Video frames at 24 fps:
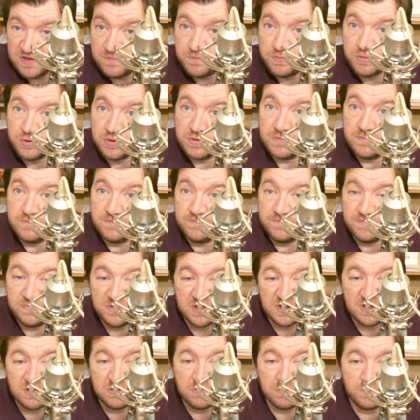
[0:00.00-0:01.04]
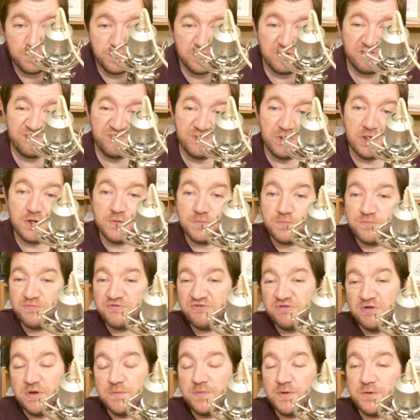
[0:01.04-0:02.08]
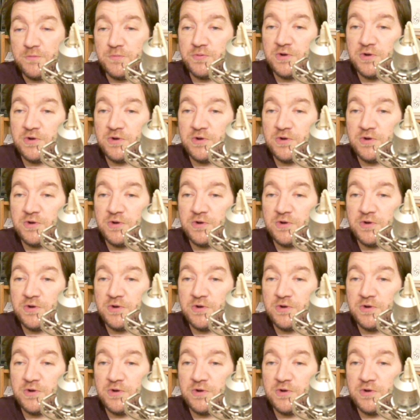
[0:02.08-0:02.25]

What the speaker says: But but it's not about